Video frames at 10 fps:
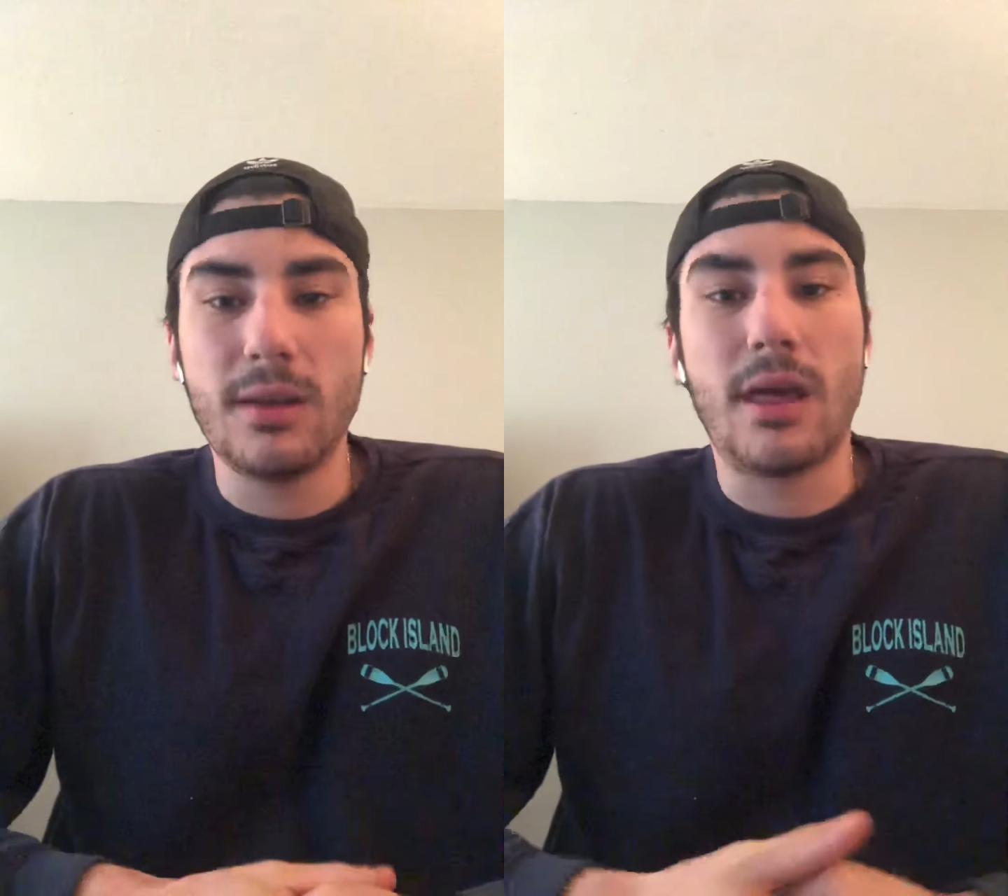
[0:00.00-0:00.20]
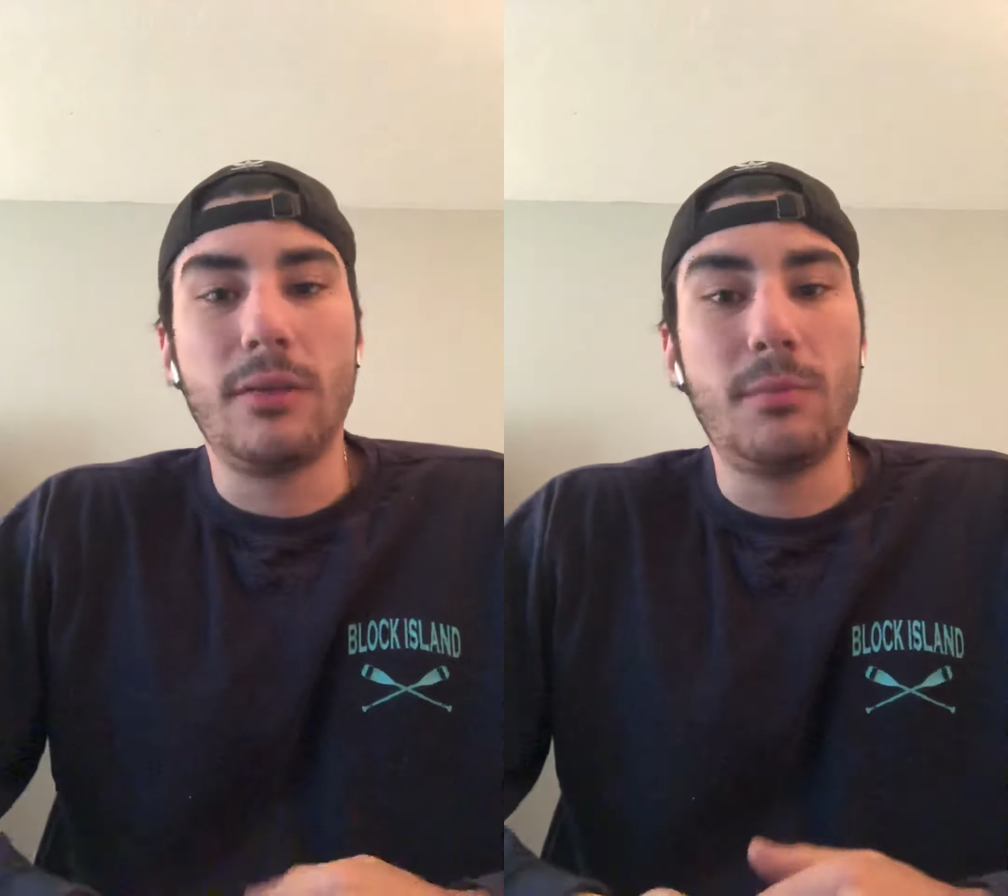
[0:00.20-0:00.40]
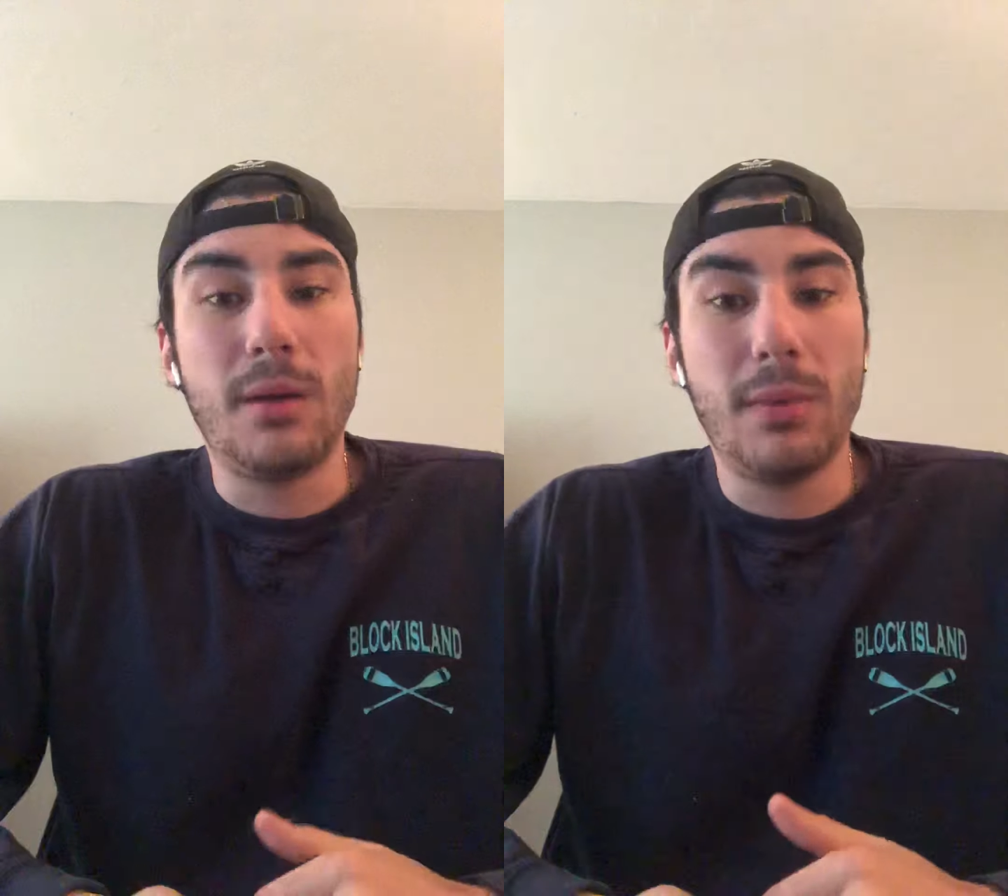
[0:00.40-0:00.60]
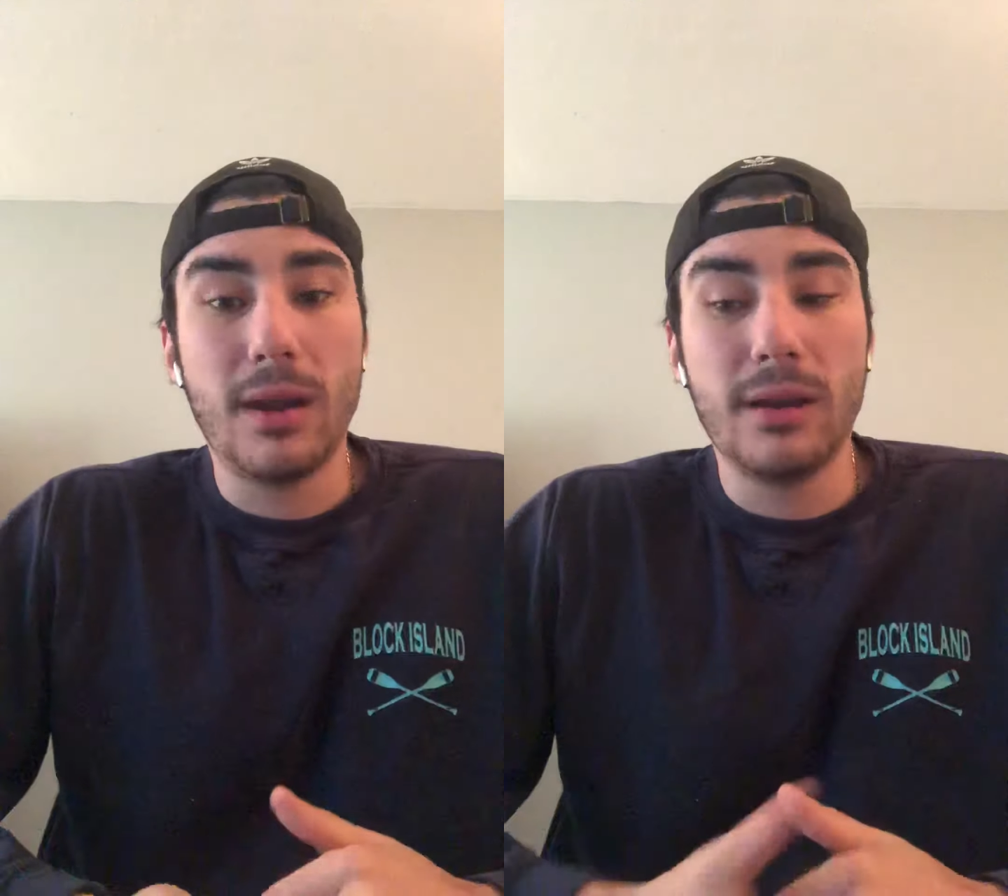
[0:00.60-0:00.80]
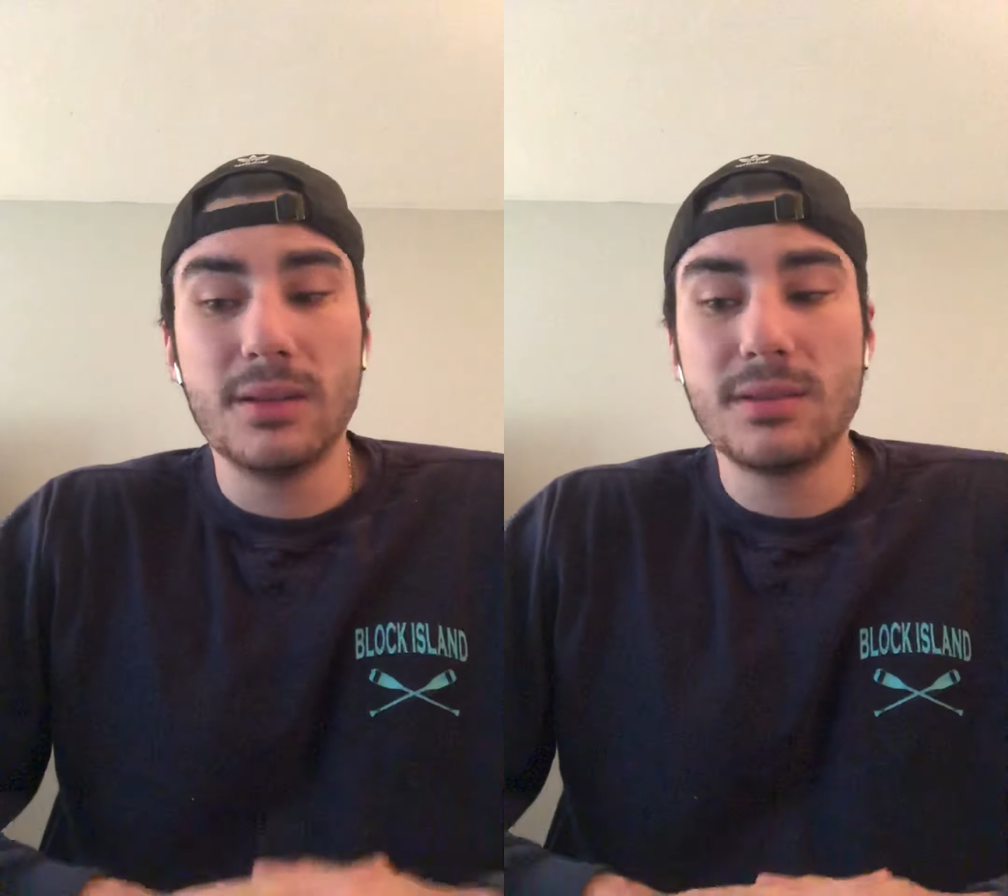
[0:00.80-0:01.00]
and neither did my
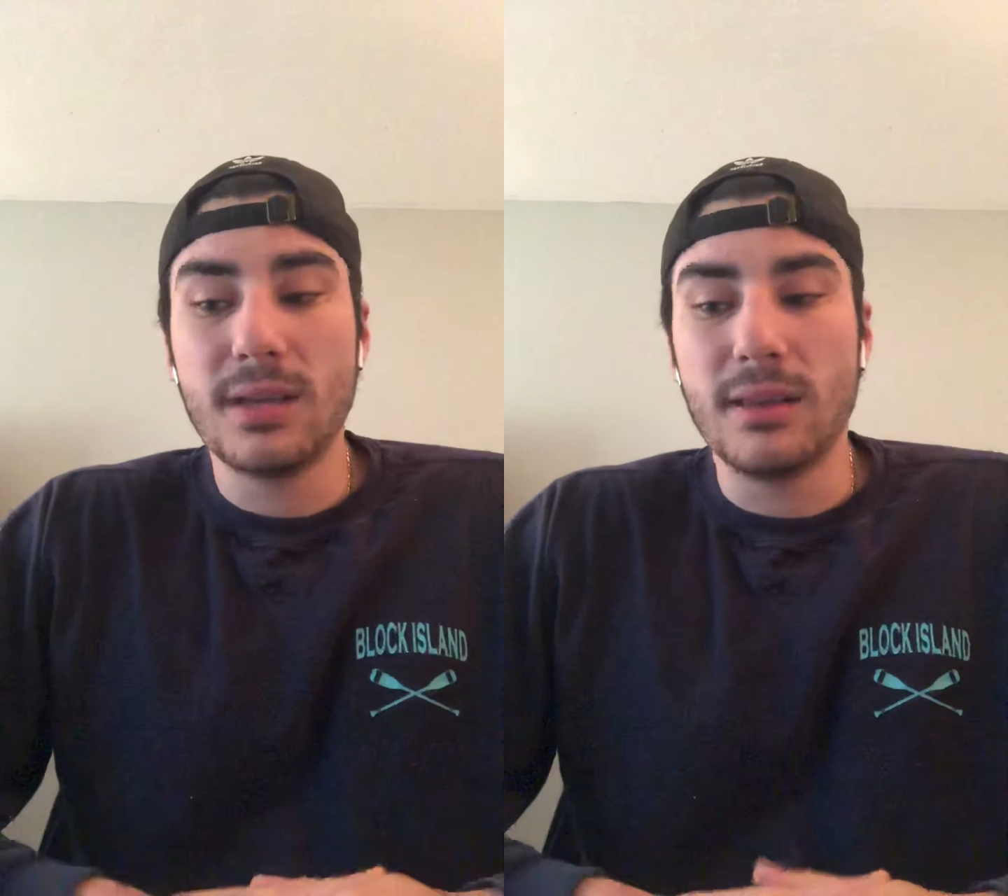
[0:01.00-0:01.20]
parents,